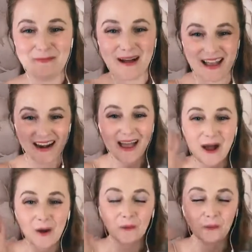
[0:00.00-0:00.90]
But
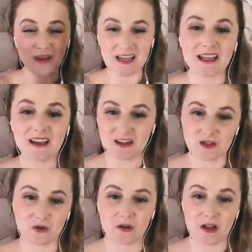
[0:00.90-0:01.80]
we can
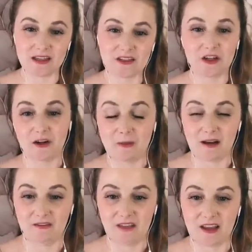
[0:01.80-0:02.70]
control a certain
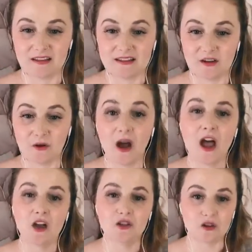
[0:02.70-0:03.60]
amount of things. So
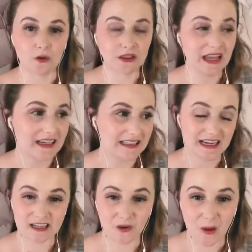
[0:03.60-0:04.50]
don't let it
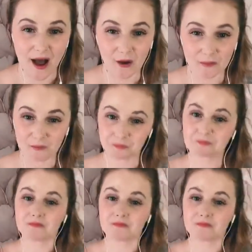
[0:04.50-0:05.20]
take you out.